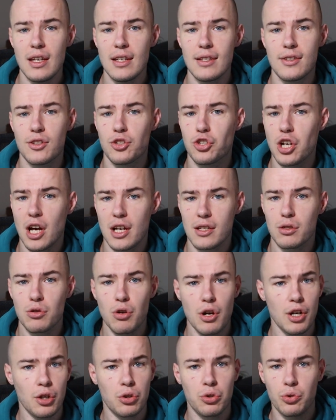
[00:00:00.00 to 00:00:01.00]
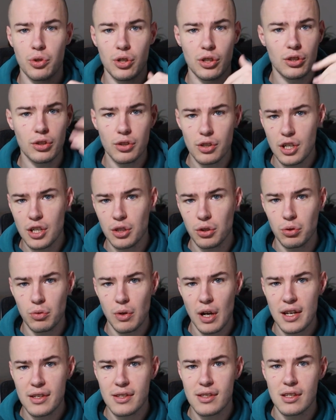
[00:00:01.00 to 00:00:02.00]
it's just going to return it
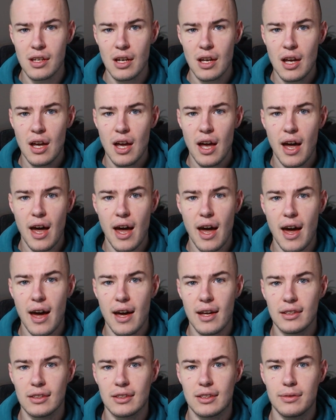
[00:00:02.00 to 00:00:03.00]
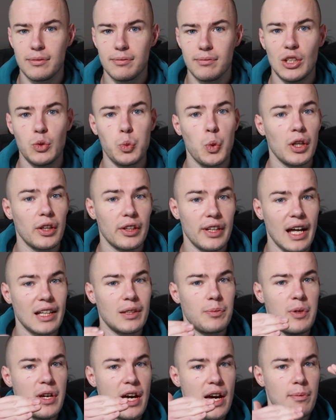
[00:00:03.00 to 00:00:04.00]
to us and it will
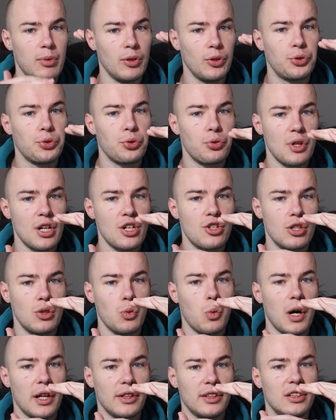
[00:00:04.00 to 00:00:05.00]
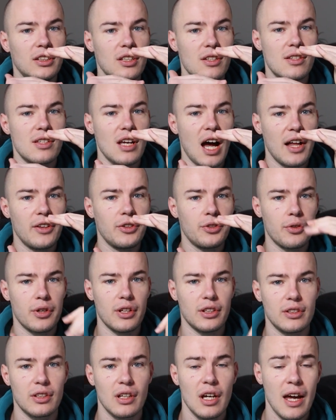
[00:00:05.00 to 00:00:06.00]
not be able to reach the one that is
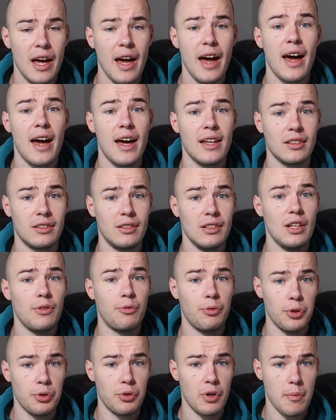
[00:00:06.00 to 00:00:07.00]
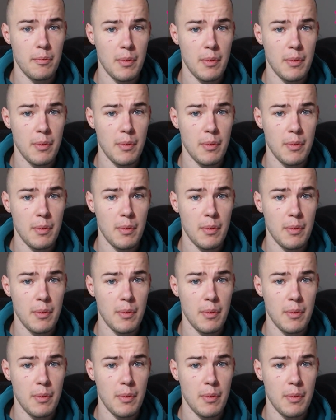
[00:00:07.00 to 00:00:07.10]
under it. And if you